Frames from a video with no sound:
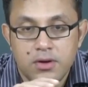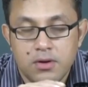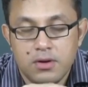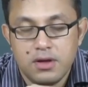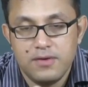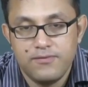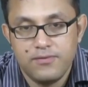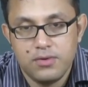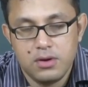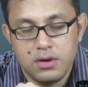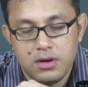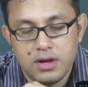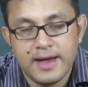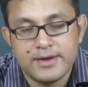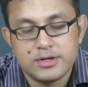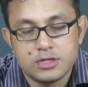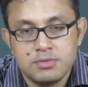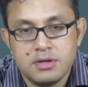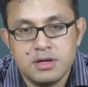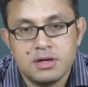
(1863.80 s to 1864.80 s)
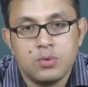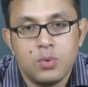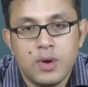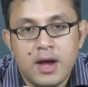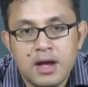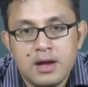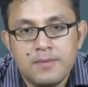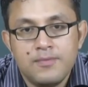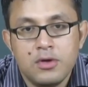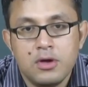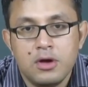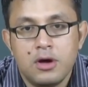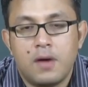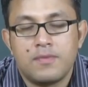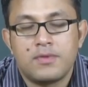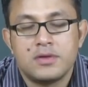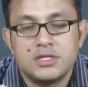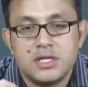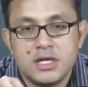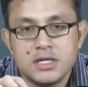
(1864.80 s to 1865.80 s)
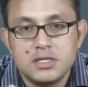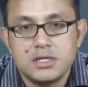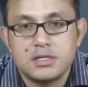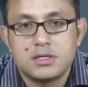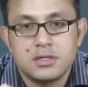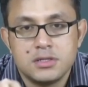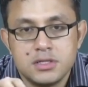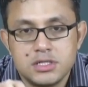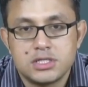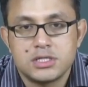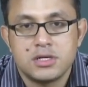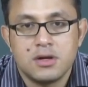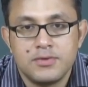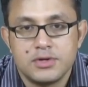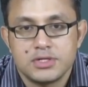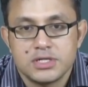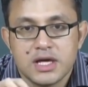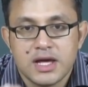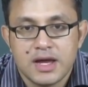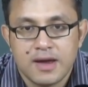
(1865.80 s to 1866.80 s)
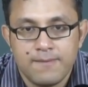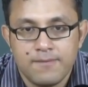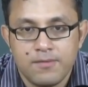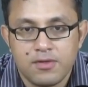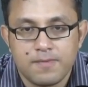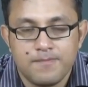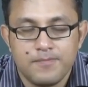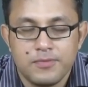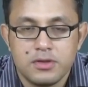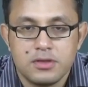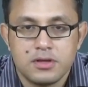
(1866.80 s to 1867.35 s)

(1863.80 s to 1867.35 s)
you, if you, you, have to be aware of the gendered condition of the times,